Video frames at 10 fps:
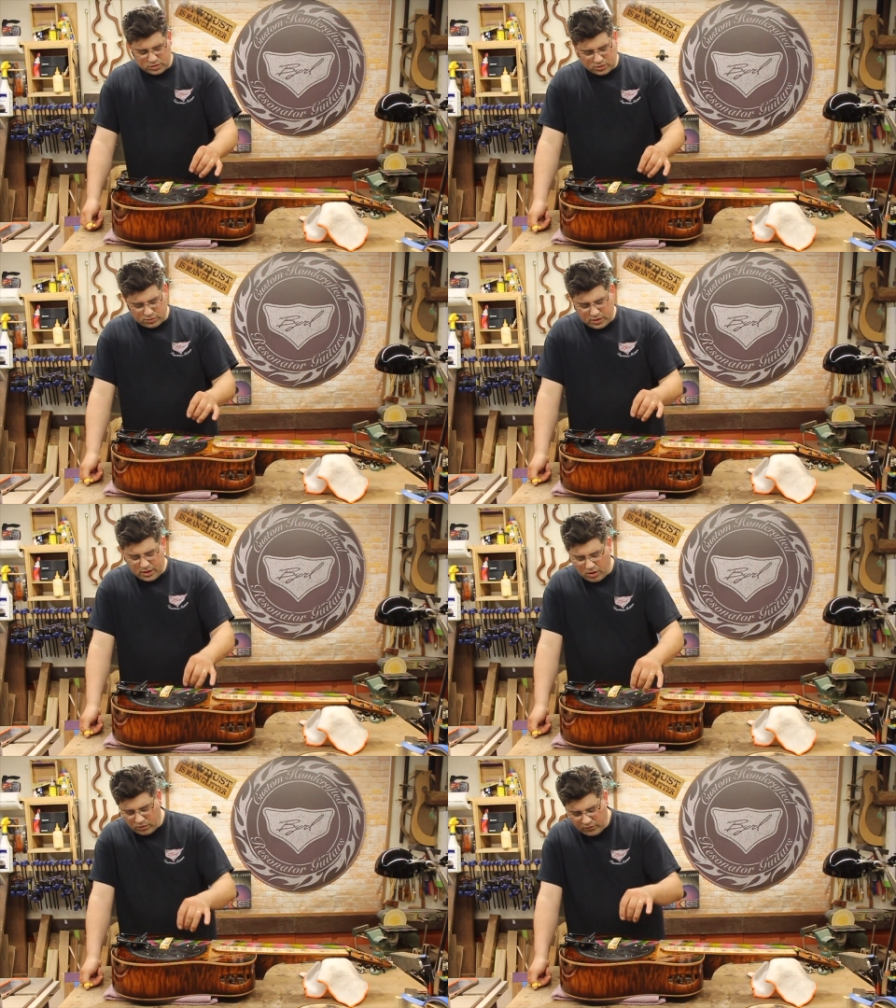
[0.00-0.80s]

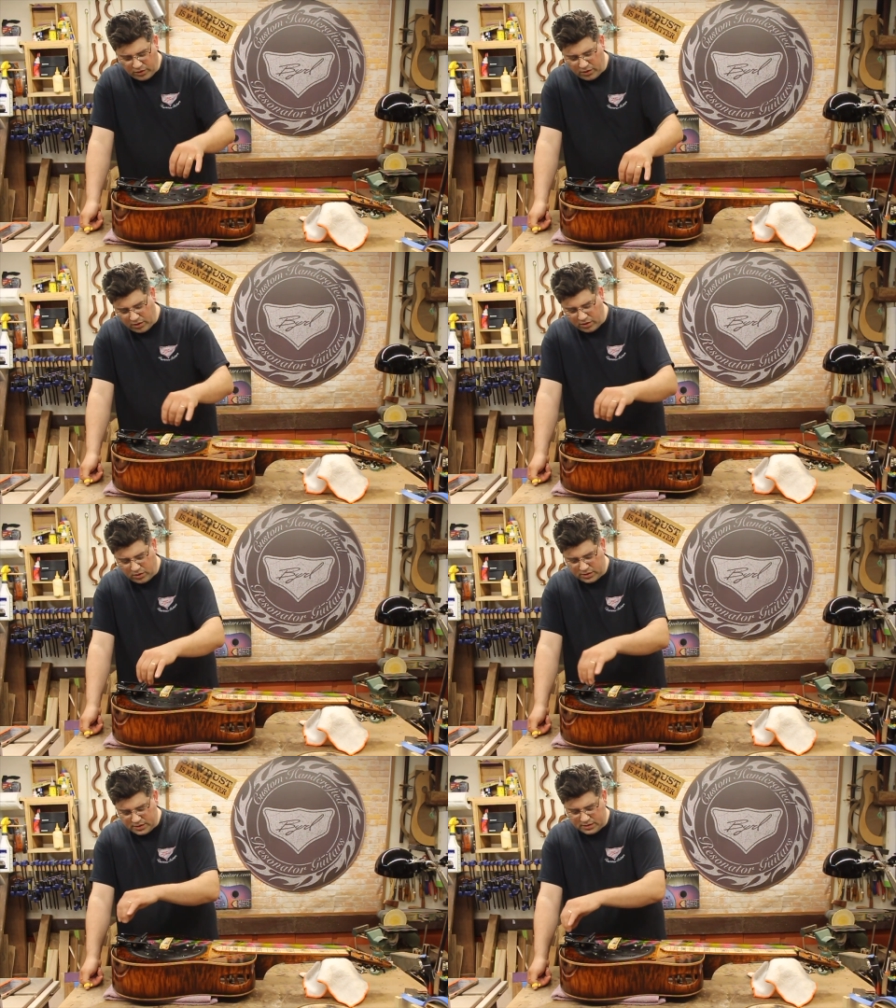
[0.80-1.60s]
three very
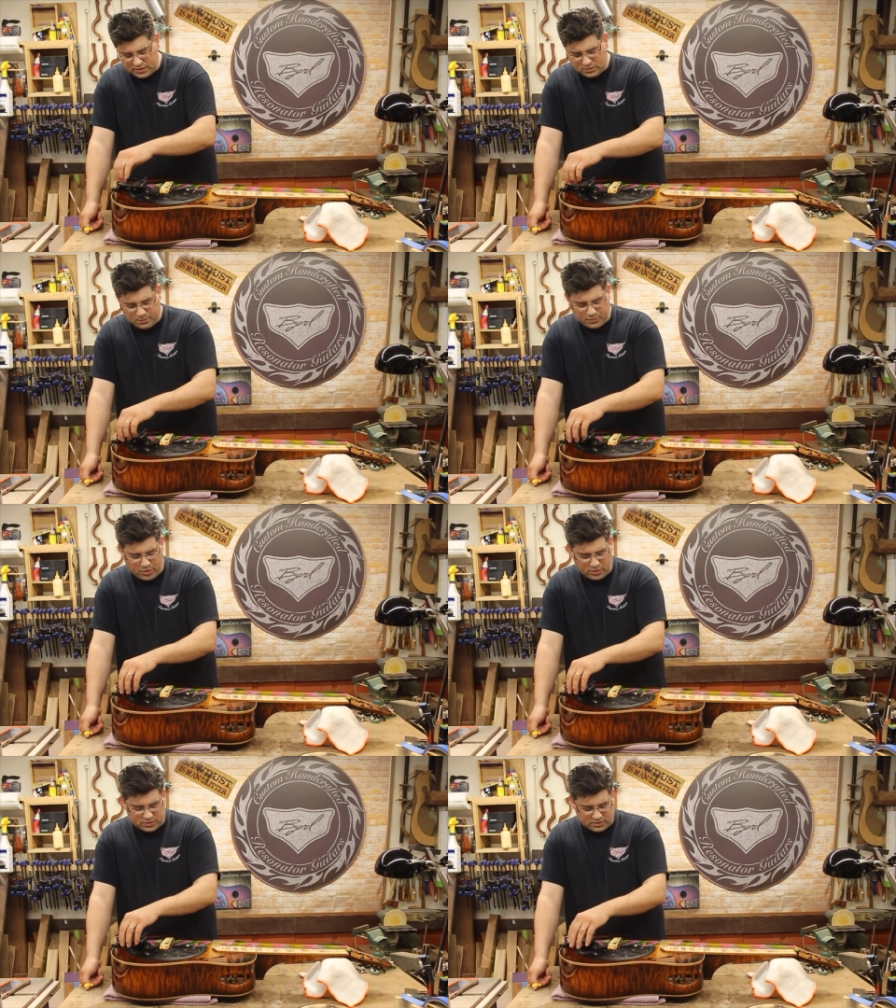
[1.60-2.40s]
hard, dense
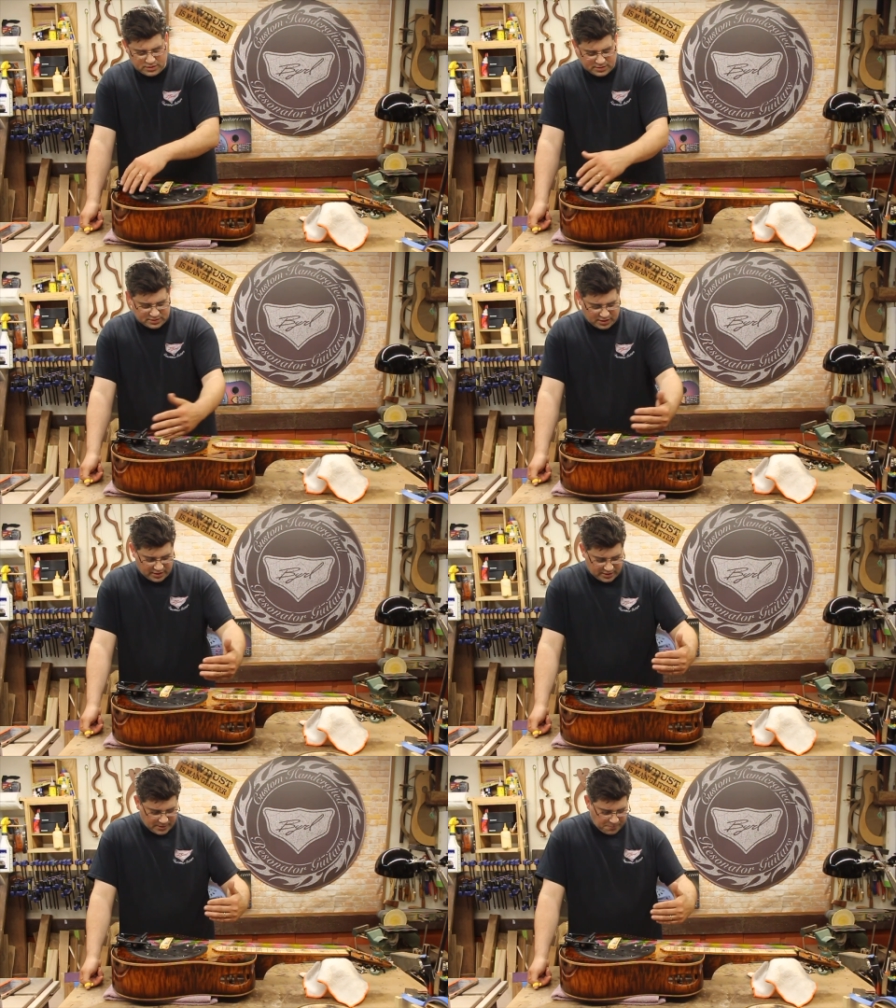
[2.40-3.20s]
posts on this
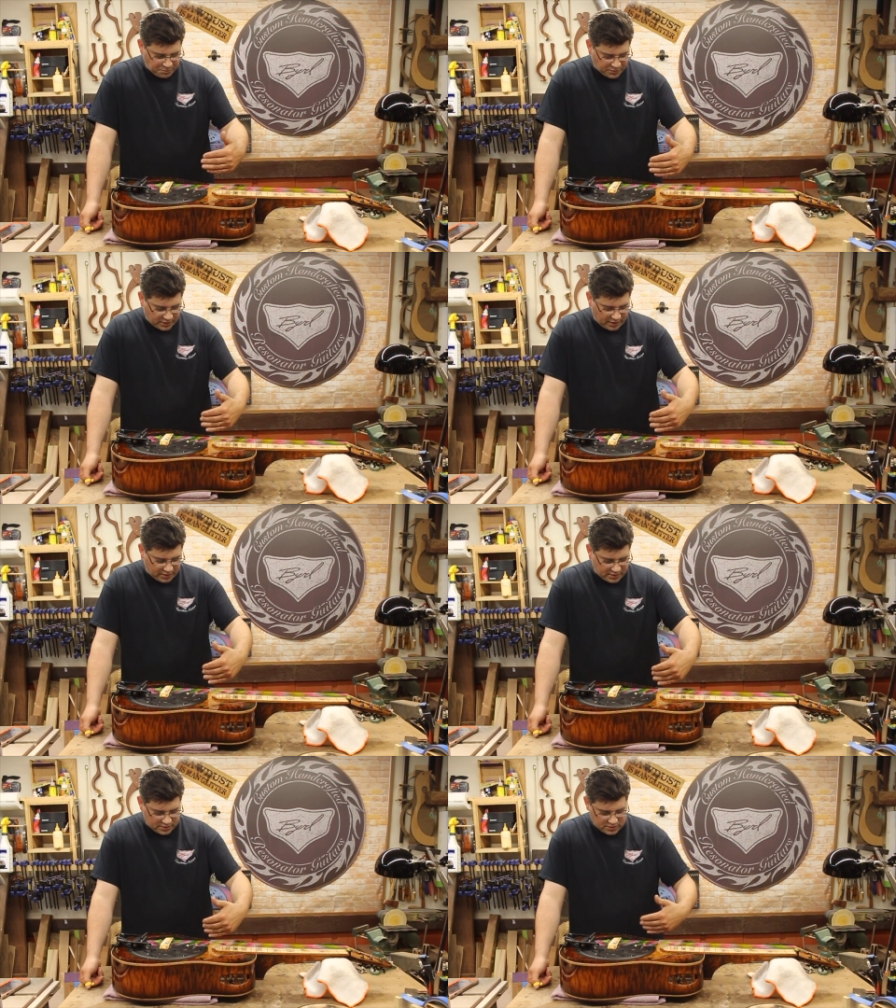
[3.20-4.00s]
side,
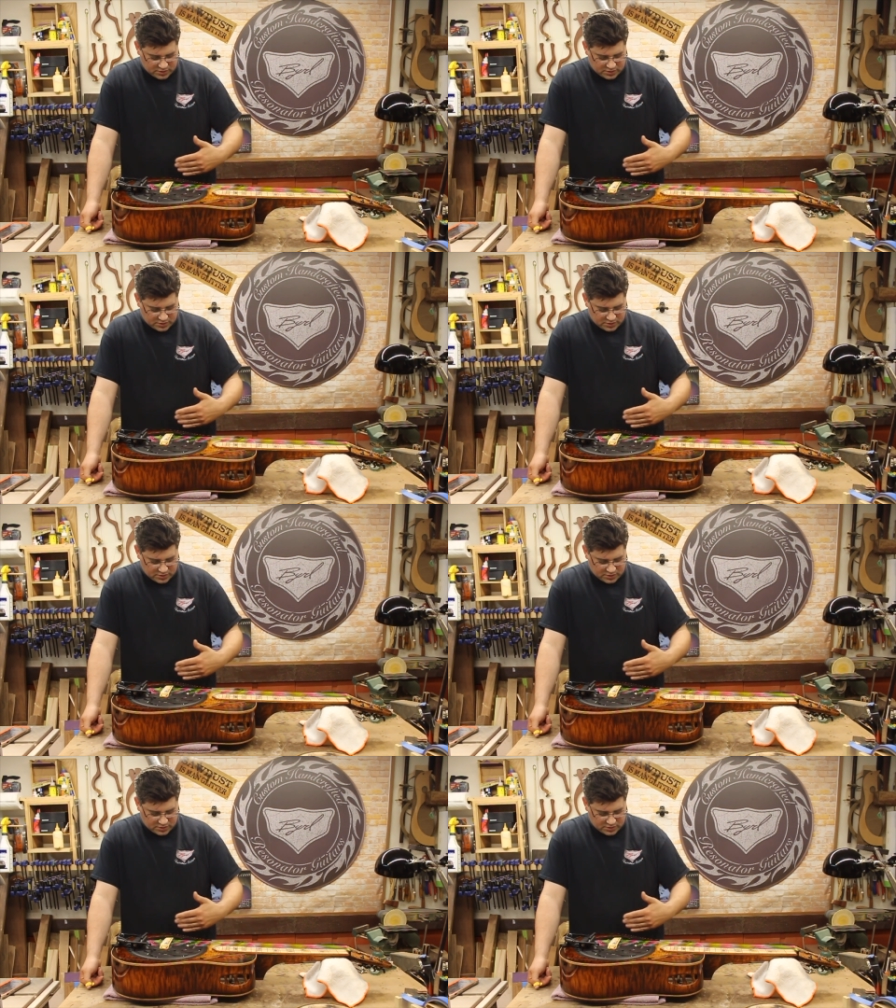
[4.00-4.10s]
and then